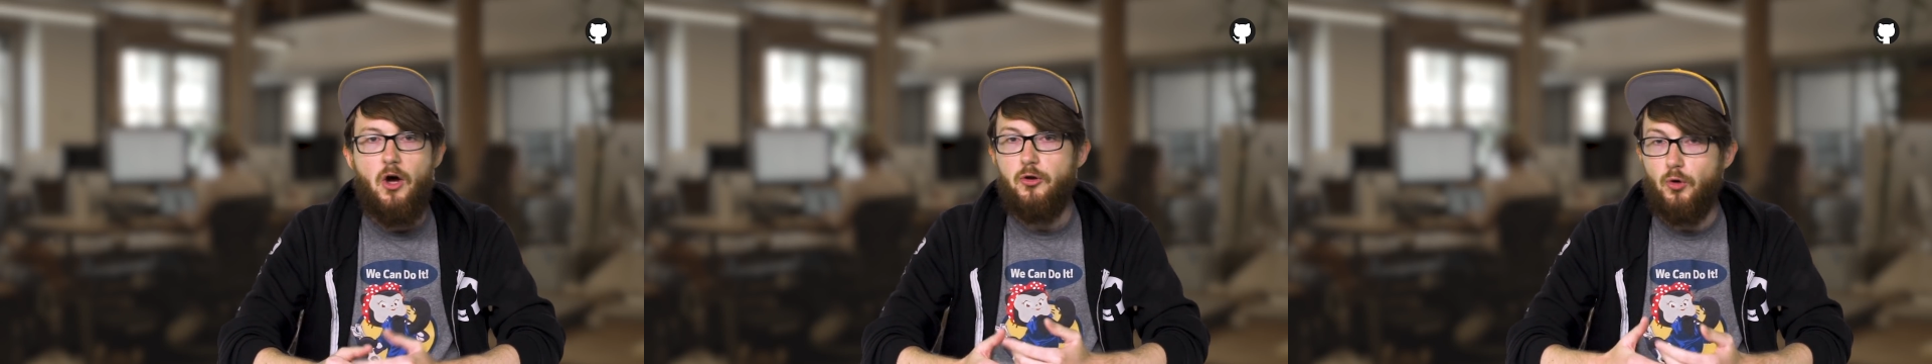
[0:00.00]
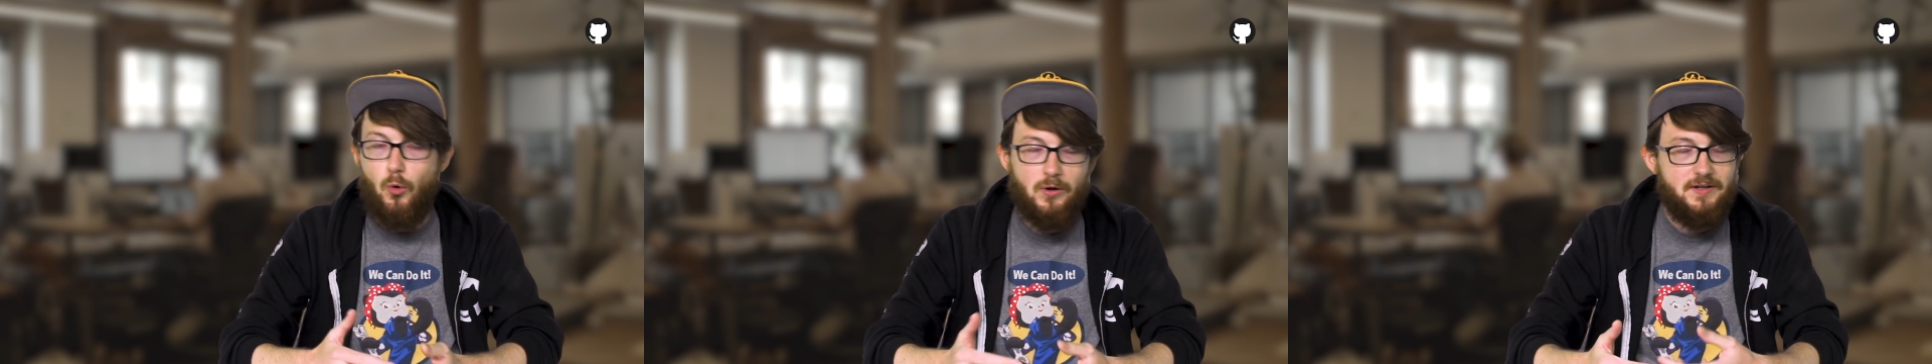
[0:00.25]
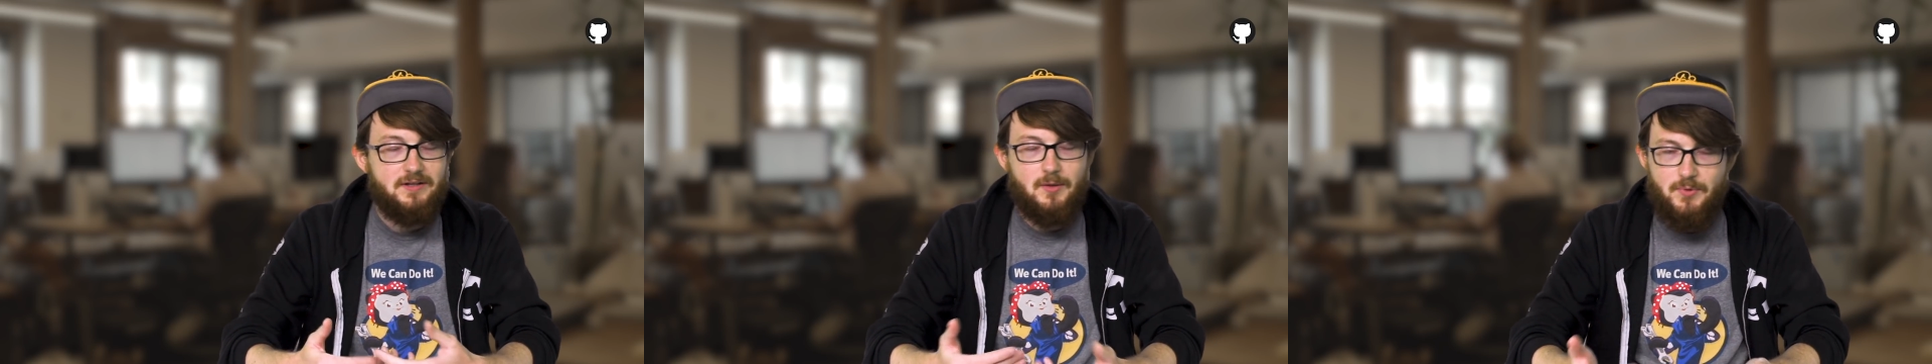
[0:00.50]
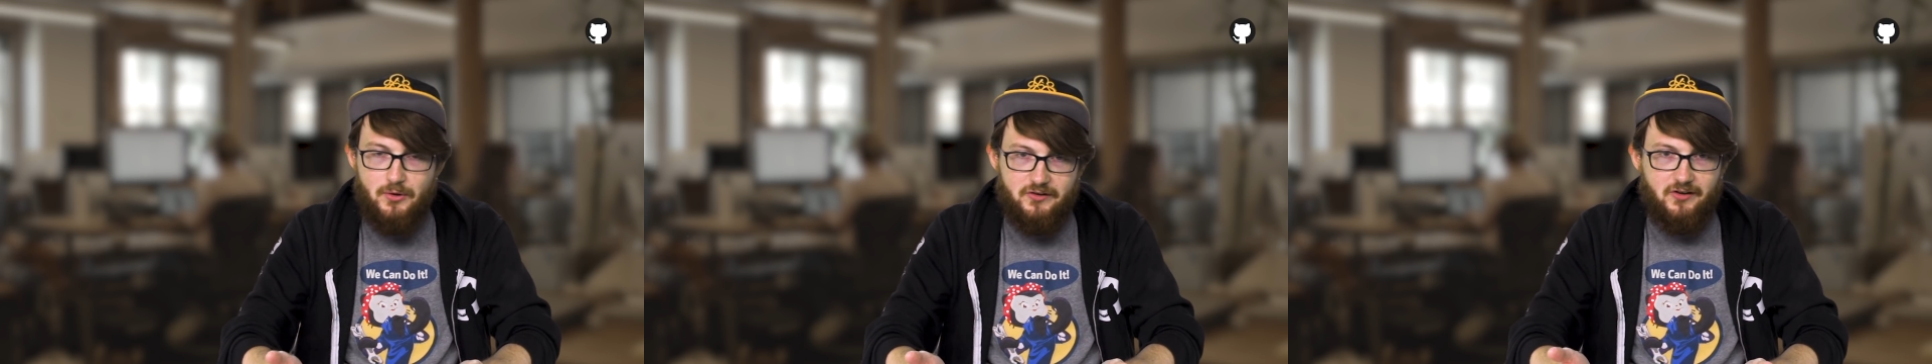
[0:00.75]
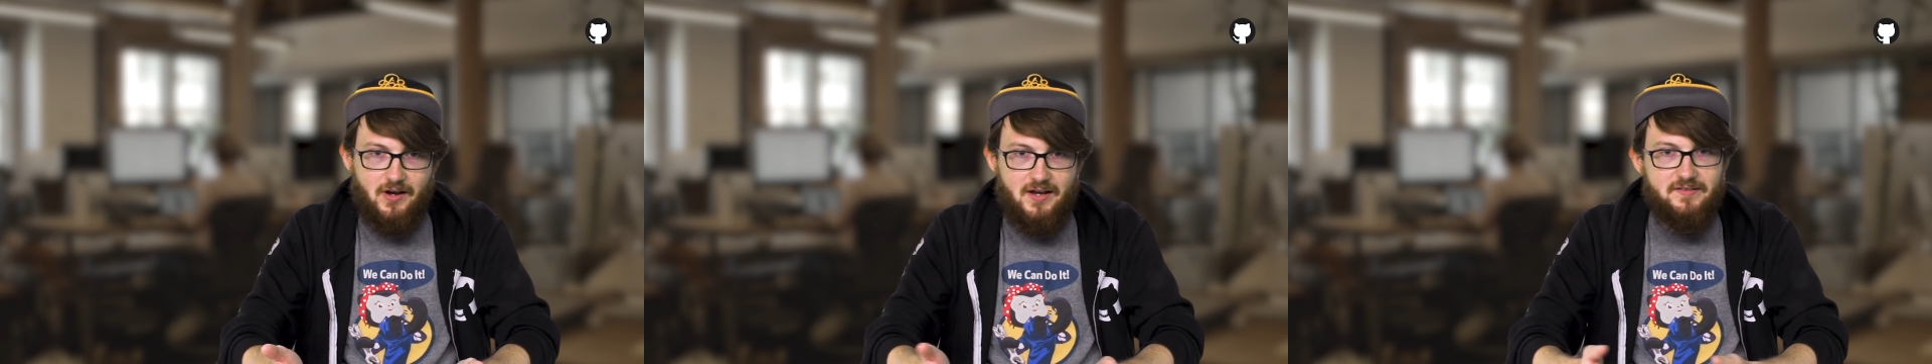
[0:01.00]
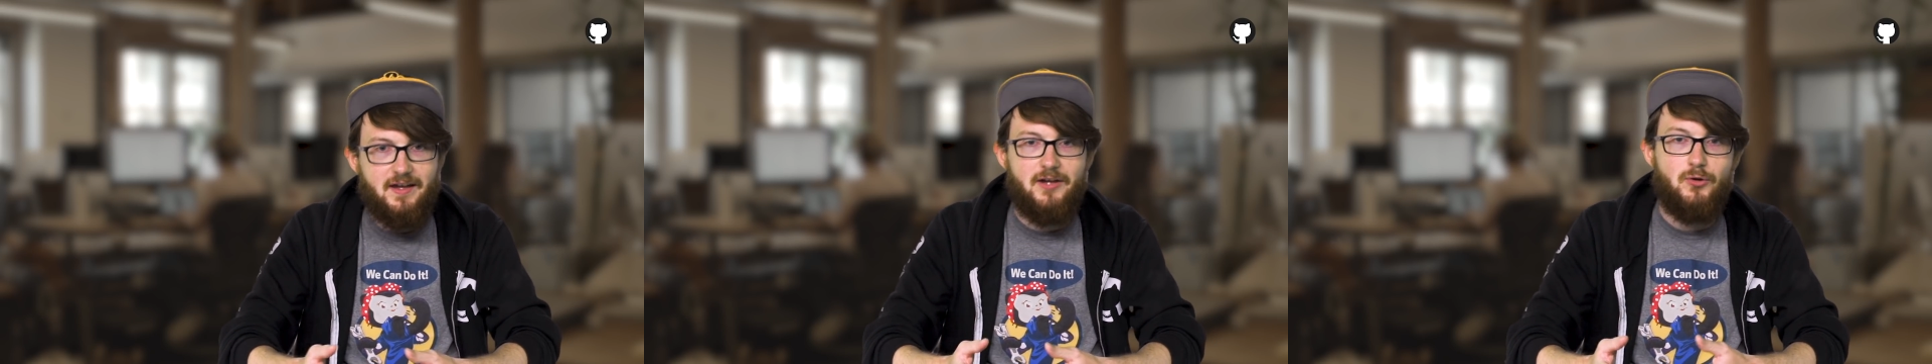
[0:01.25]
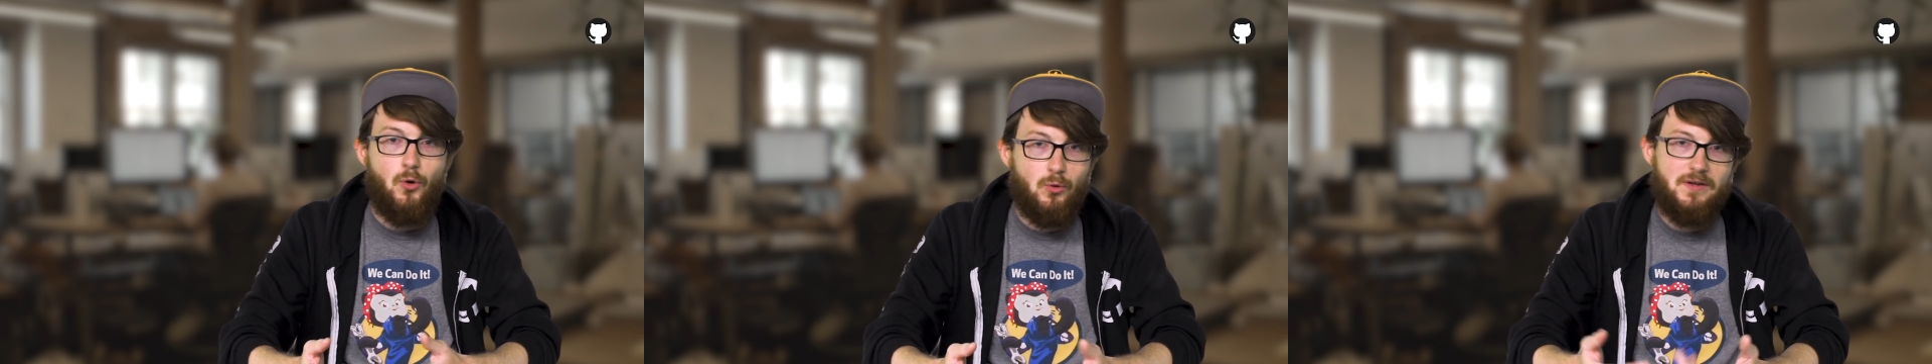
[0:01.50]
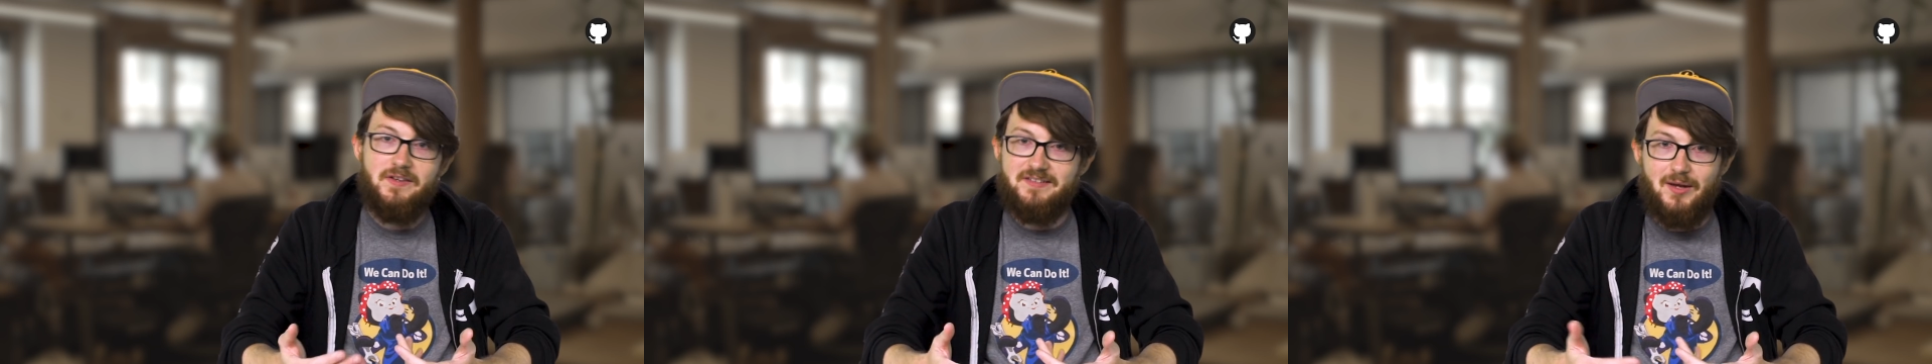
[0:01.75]
You're all into computer science and you're
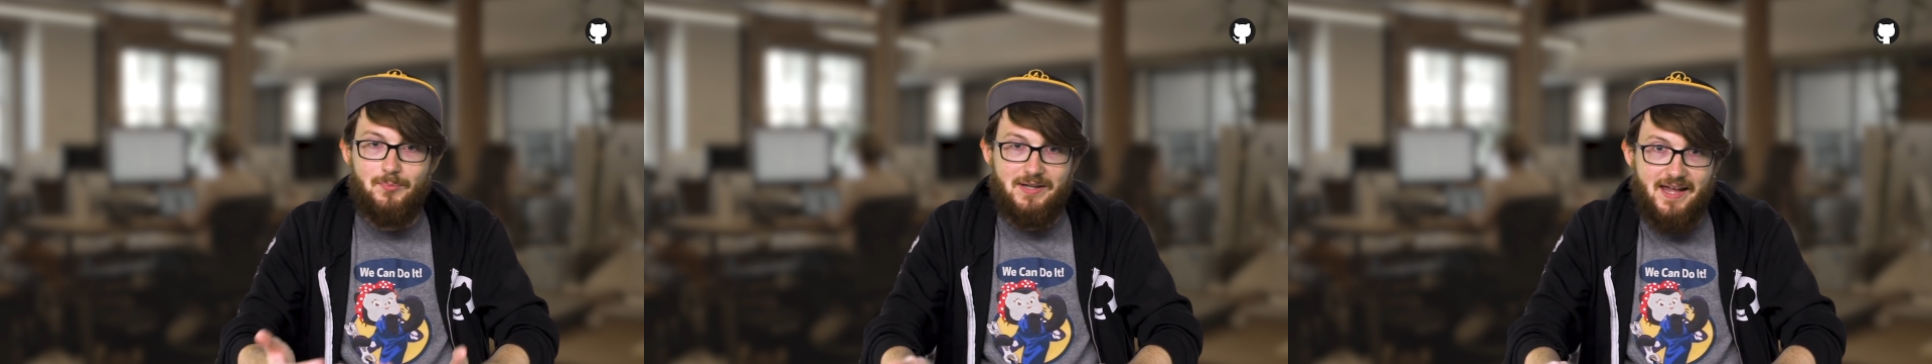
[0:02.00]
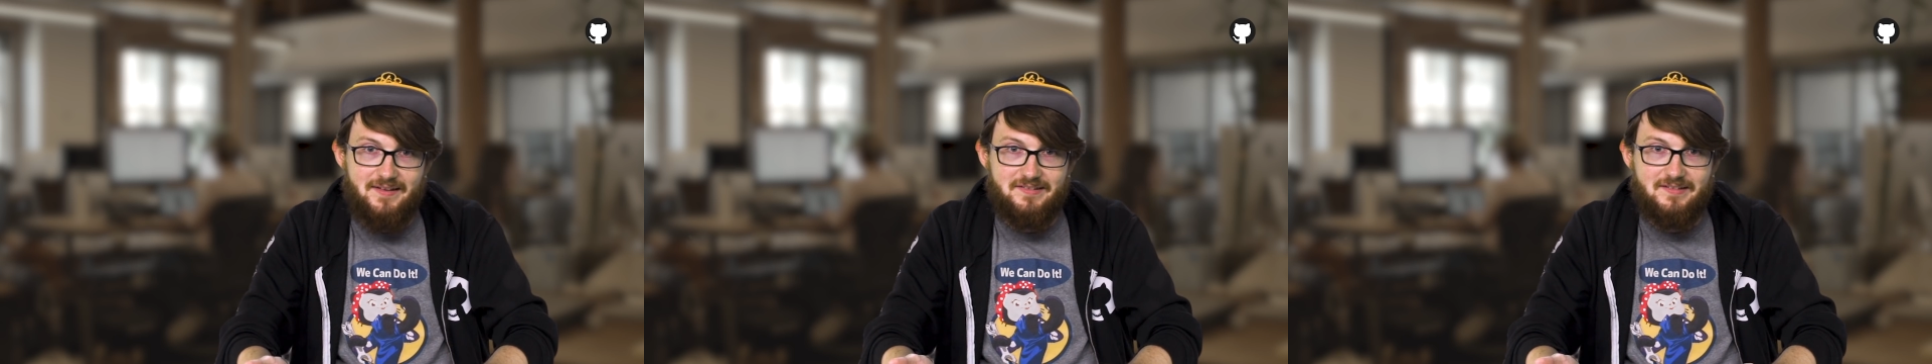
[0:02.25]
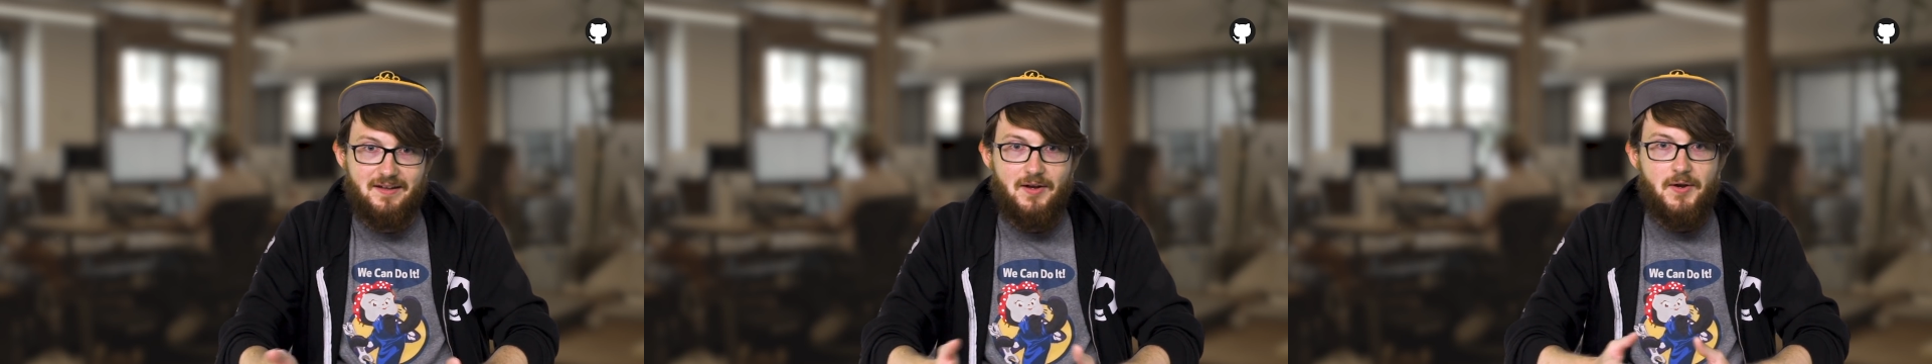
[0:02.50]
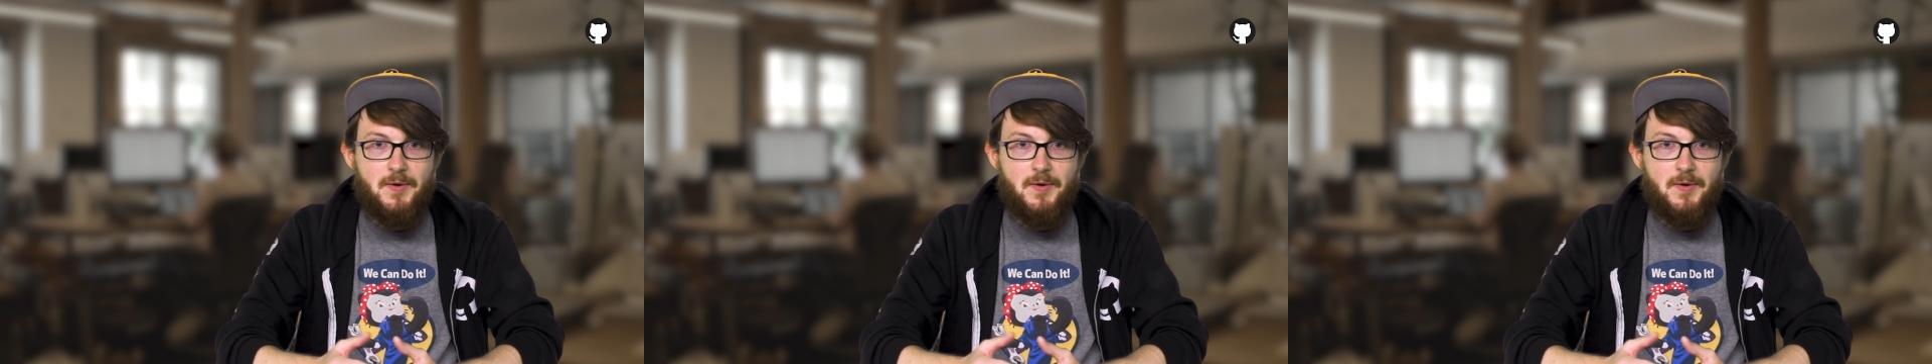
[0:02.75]
all in the same place.